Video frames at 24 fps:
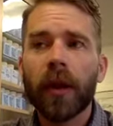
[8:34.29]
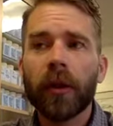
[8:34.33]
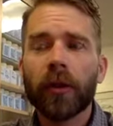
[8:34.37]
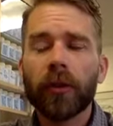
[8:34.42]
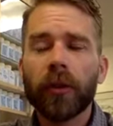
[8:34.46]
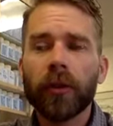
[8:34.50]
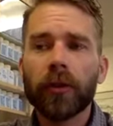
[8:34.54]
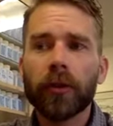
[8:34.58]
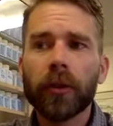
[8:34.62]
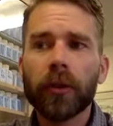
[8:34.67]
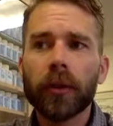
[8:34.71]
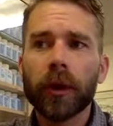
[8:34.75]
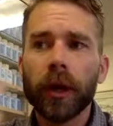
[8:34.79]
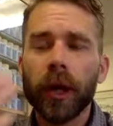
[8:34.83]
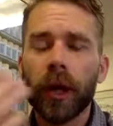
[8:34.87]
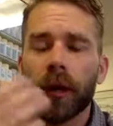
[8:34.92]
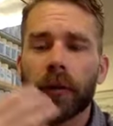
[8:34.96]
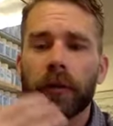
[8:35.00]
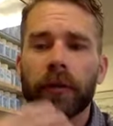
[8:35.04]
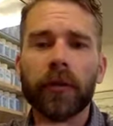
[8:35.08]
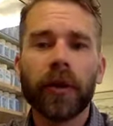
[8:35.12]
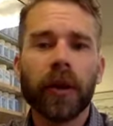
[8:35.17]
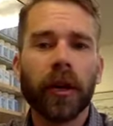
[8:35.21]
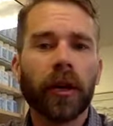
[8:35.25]
So if you create a
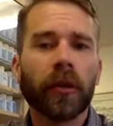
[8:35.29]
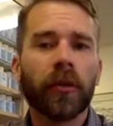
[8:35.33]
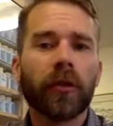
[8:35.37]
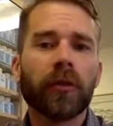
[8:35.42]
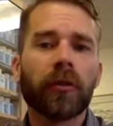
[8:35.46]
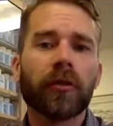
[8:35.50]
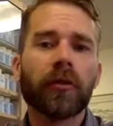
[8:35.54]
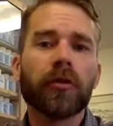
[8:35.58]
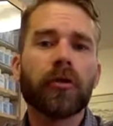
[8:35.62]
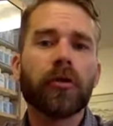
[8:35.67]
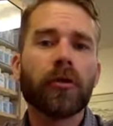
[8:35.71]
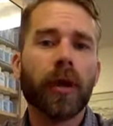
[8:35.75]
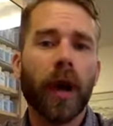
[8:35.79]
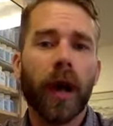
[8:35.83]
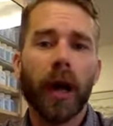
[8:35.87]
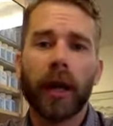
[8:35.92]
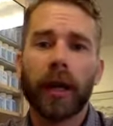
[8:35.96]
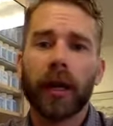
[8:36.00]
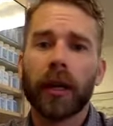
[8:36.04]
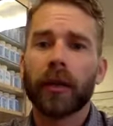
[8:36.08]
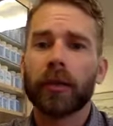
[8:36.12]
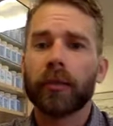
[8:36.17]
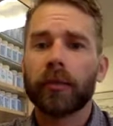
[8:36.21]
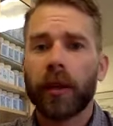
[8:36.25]
very
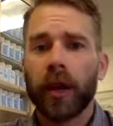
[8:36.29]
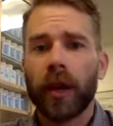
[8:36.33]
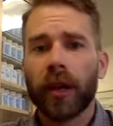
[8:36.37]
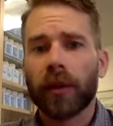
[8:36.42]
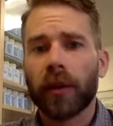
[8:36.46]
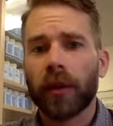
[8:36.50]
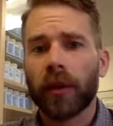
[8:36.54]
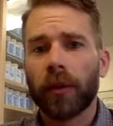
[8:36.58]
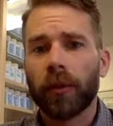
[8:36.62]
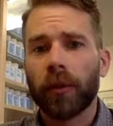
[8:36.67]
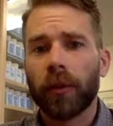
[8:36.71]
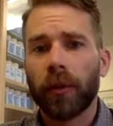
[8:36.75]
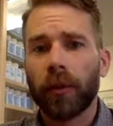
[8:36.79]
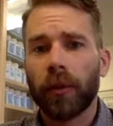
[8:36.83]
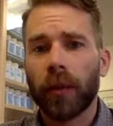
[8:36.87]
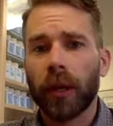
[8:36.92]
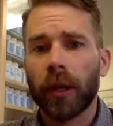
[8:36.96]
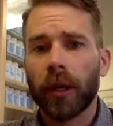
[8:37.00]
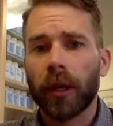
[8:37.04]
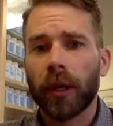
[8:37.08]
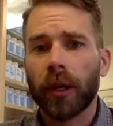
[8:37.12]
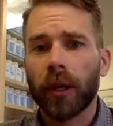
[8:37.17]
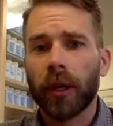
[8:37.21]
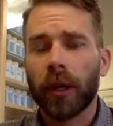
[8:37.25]
drying effect in
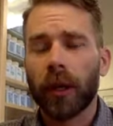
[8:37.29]
somebody,